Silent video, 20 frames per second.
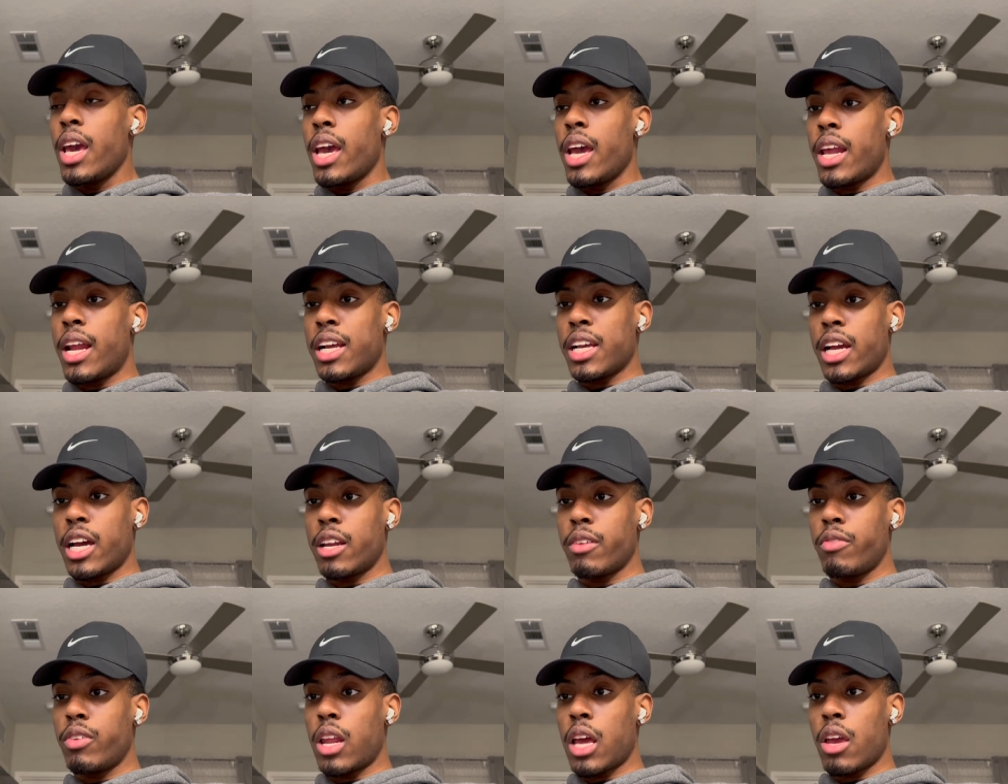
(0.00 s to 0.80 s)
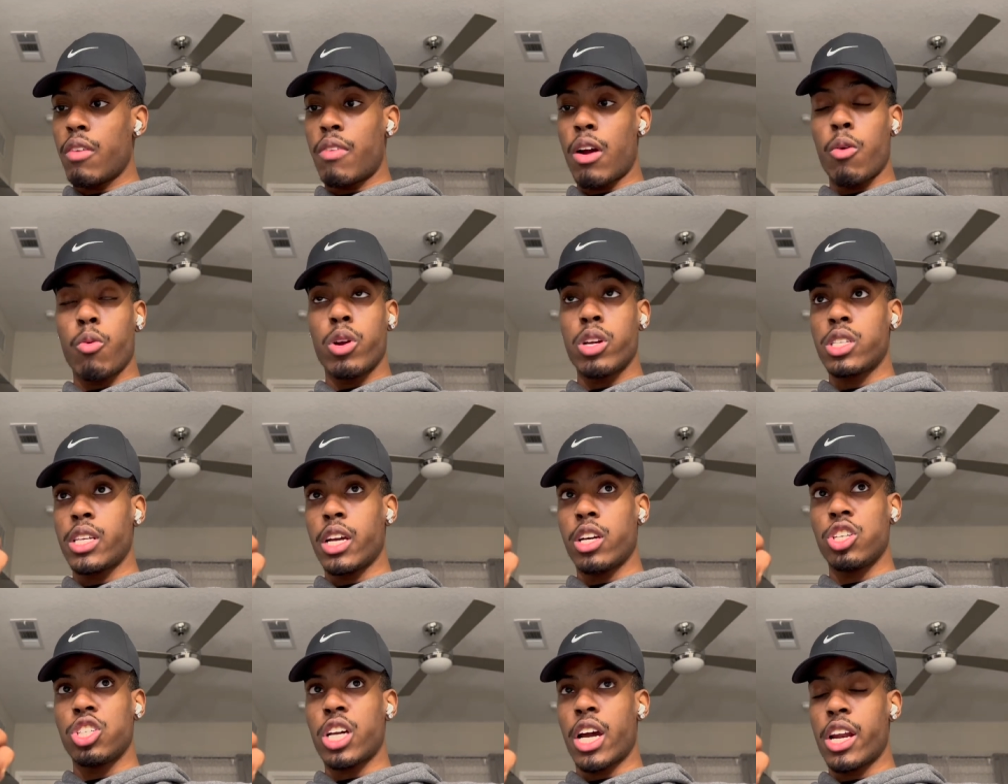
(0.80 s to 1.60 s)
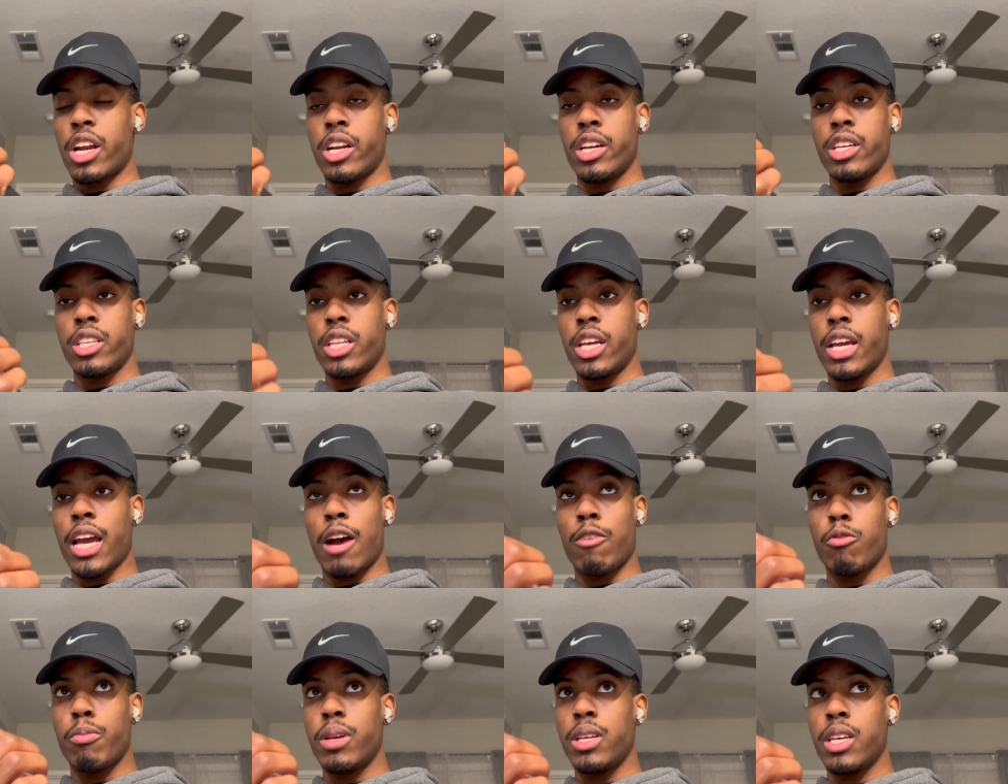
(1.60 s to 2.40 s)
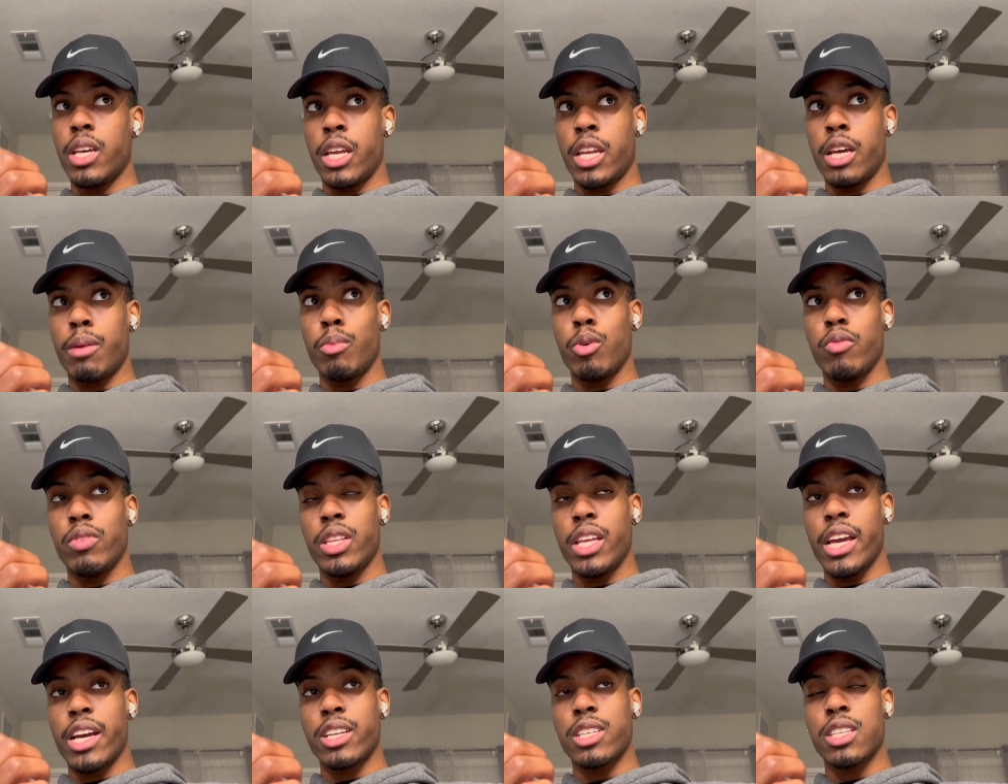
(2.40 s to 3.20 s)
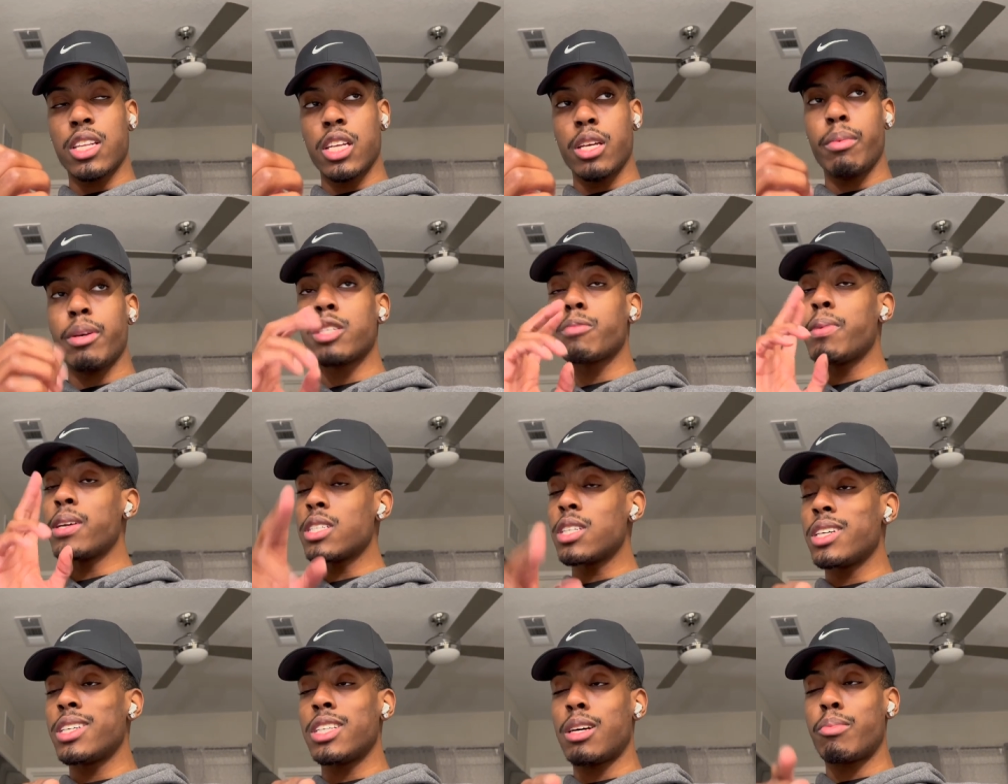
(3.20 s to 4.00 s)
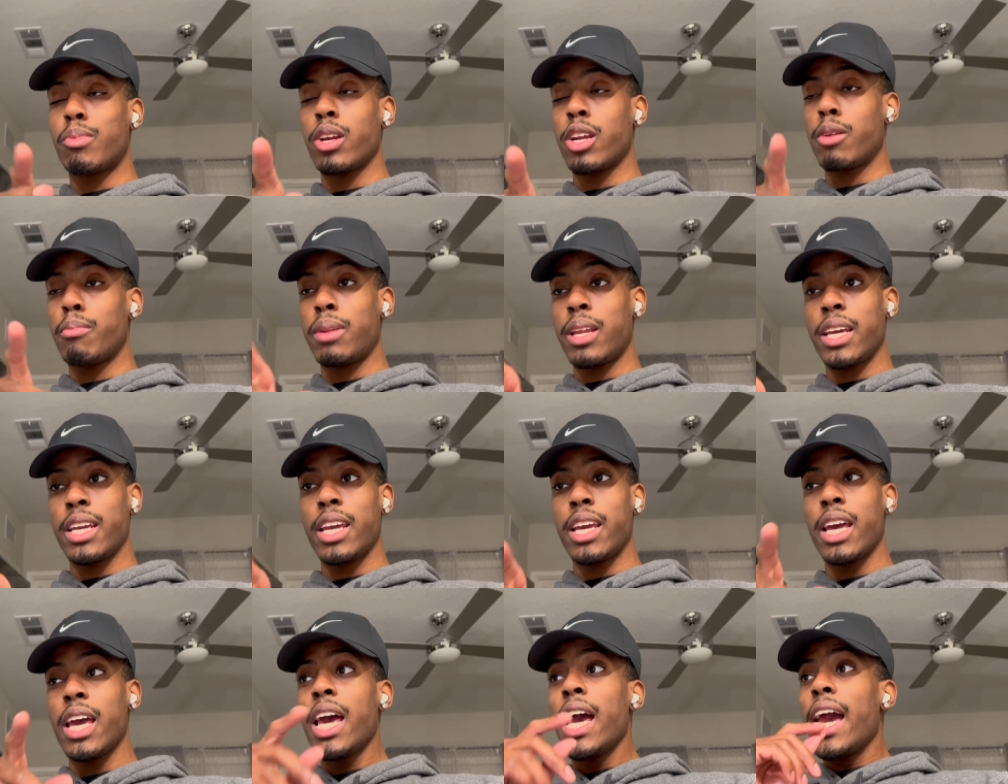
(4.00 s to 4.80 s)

And I kind of feel like if I were to take a shot or anything, I would be in that movie theater to sleep, especially because I'm bringing a blanket.